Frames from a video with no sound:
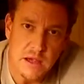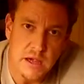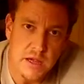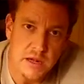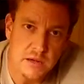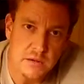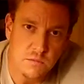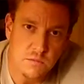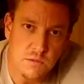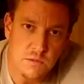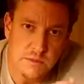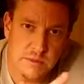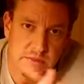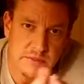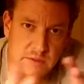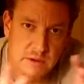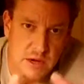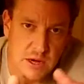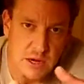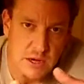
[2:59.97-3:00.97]
and it will
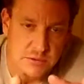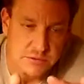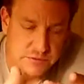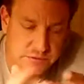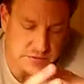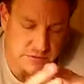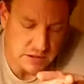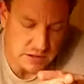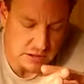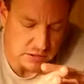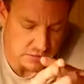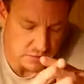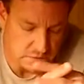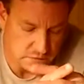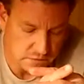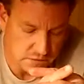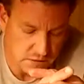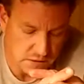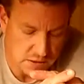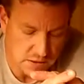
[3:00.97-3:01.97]
be very interesting to
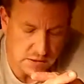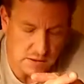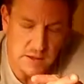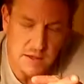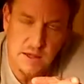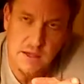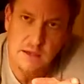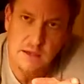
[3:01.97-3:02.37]
see